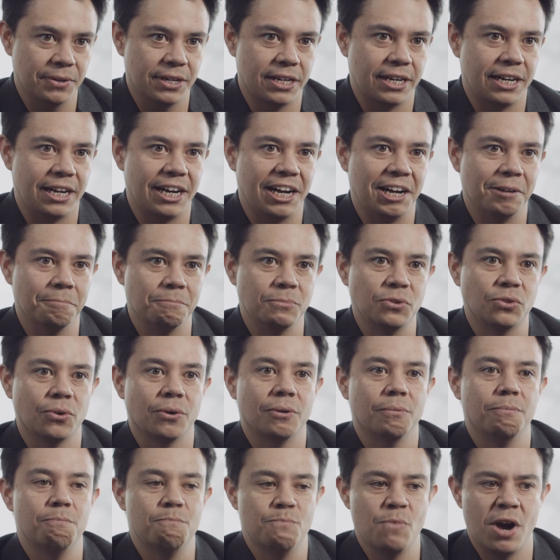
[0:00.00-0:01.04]

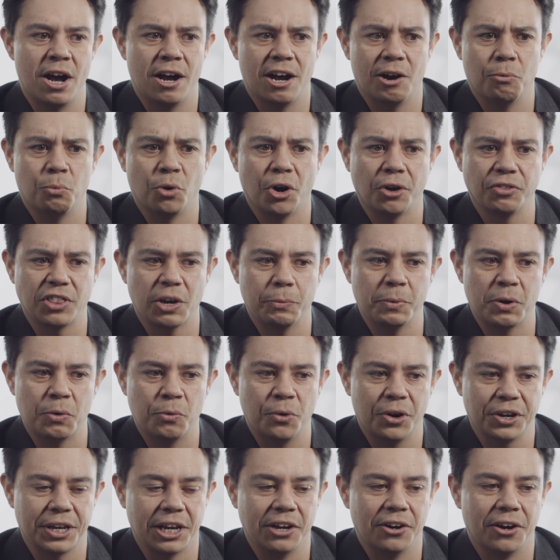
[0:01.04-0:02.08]
work that we're
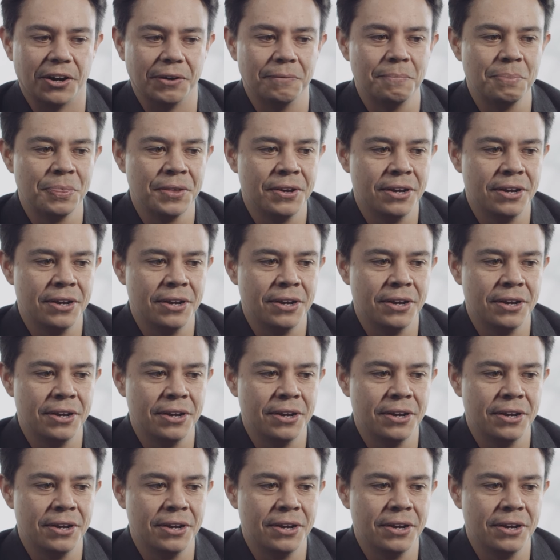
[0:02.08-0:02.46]
working on.